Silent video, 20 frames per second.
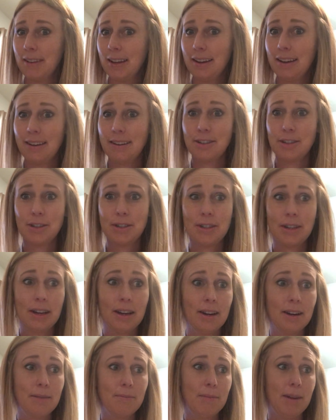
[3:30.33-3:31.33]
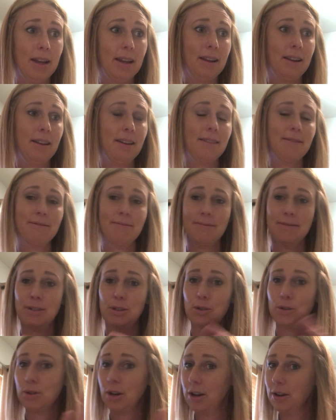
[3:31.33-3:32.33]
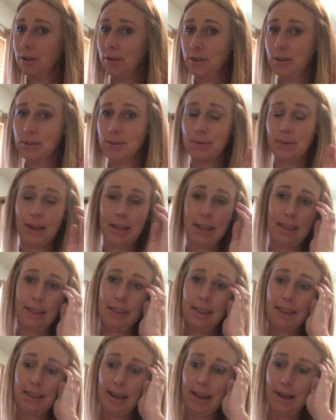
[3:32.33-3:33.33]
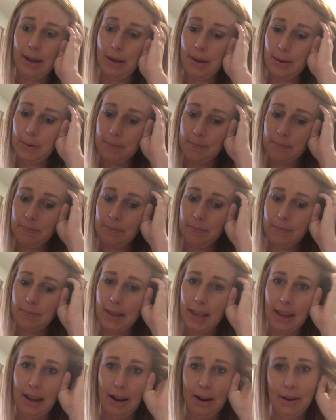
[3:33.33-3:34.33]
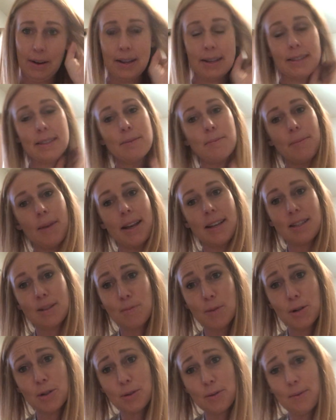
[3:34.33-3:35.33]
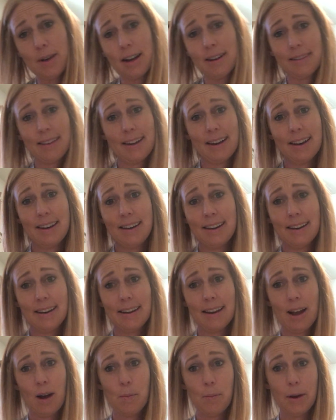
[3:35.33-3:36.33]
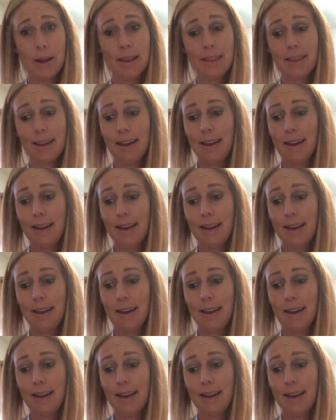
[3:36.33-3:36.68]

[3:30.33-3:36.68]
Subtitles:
I shared my struggles with the areas in my spiritual walk that I needed help with.